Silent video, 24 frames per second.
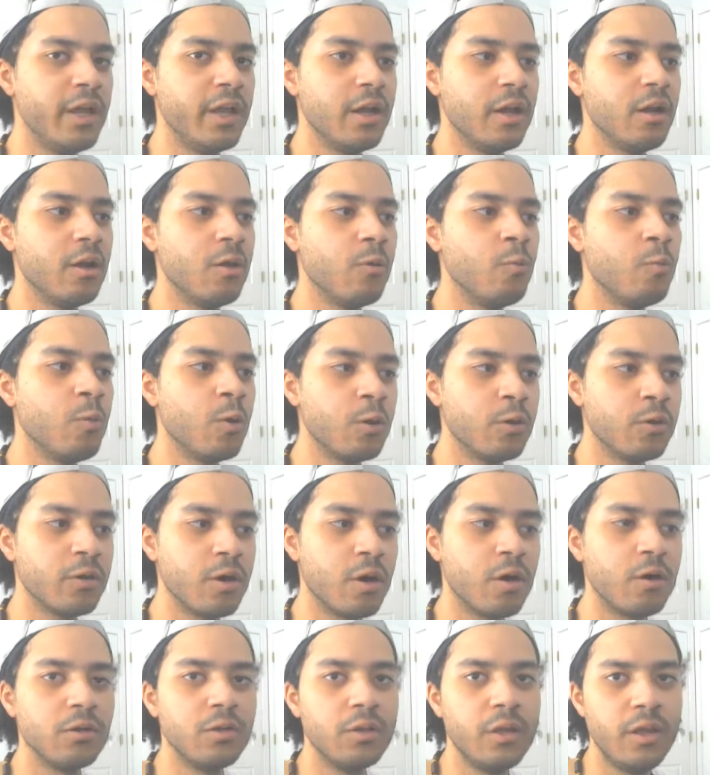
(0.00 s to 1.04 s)
in her
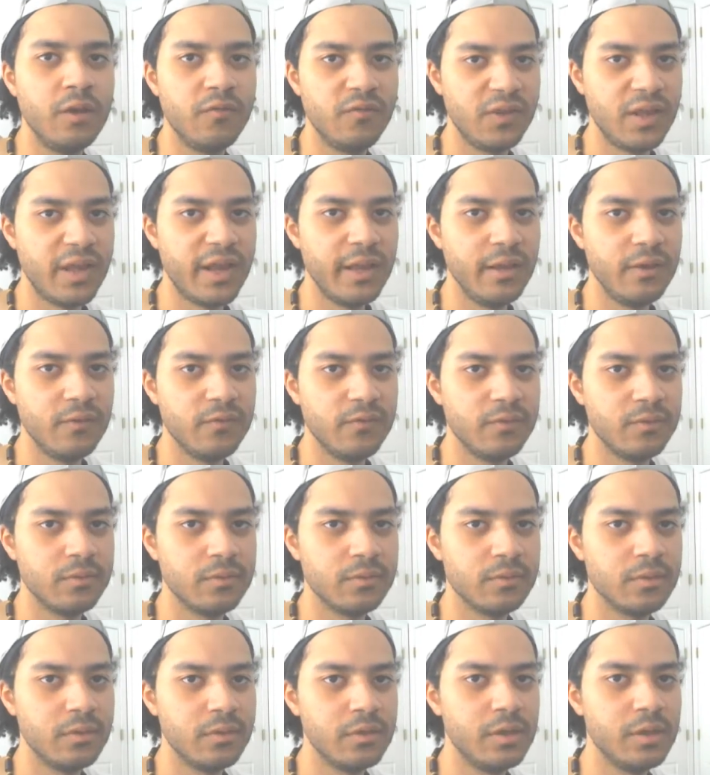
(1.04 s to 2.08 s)
work or love life,
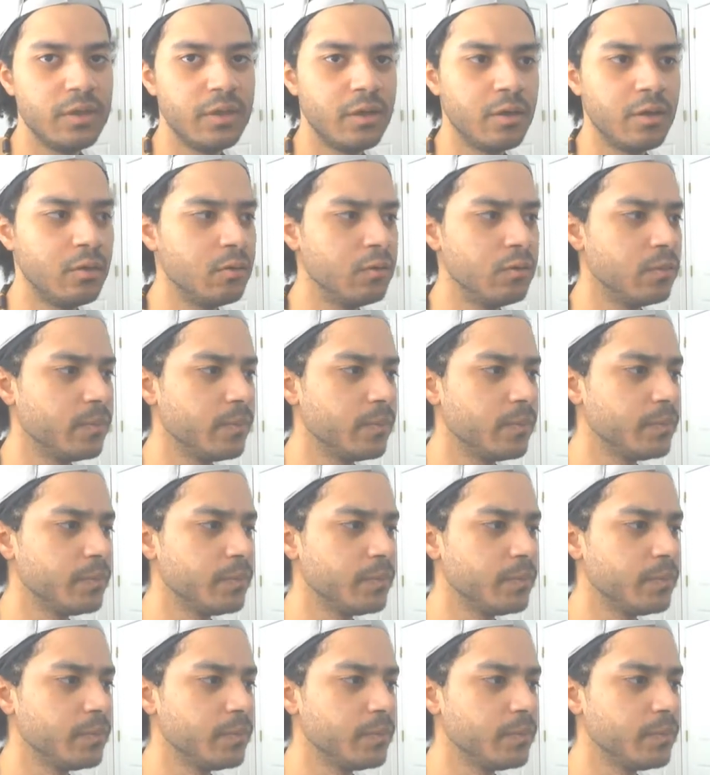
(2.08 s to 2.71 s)
you know.